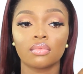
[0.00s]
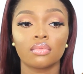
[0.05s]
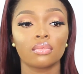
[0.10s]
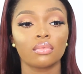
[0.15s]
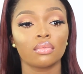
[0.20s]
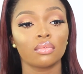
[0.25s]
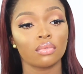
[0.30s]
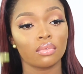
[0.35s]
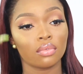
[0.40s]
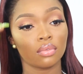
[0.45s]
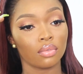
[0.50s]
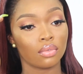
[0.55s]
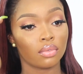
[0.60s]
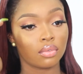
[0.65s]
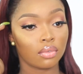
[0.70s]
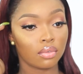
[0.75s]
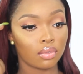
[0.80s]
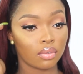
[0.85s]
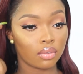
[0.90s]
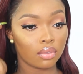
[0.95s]

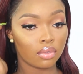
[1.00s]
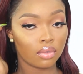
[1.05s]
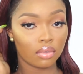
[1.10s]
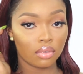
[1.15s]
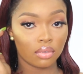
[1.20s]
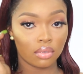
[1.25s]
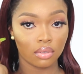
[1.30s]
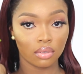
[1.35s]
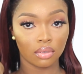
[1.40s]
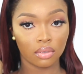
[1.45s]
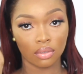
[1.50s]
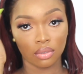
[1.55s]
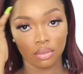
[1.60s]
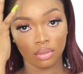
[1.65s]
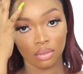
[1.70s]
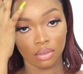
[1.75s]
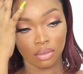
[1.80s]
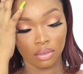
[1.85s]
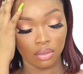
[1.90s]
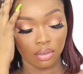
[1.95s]

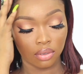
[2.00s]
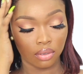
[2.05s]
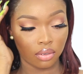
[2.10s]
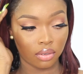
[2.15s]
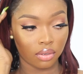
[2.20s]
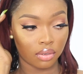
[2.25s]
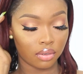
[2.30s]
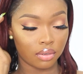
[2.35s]
Nothing is said.